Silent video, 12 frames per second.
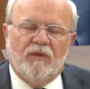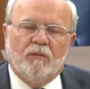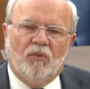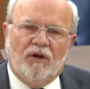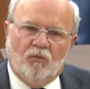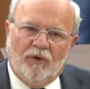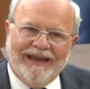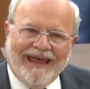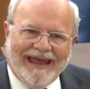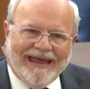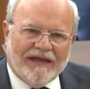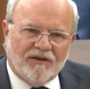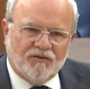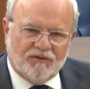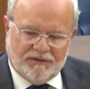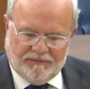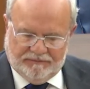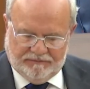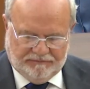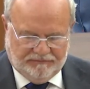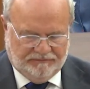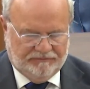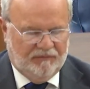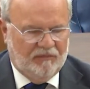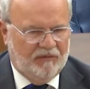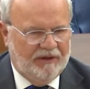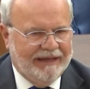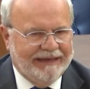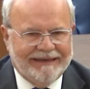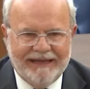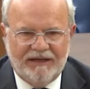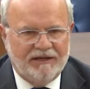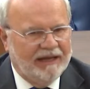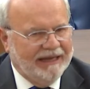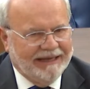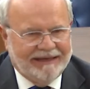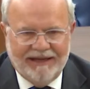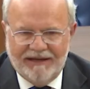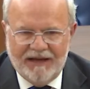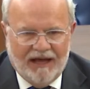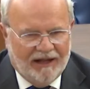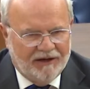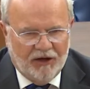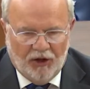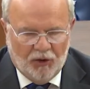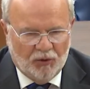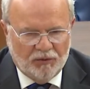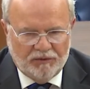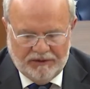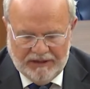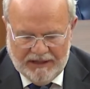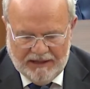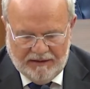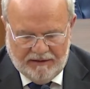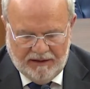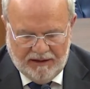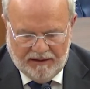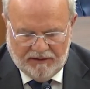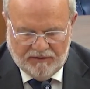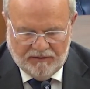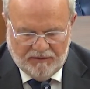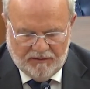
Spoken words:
But when asked, he did not know that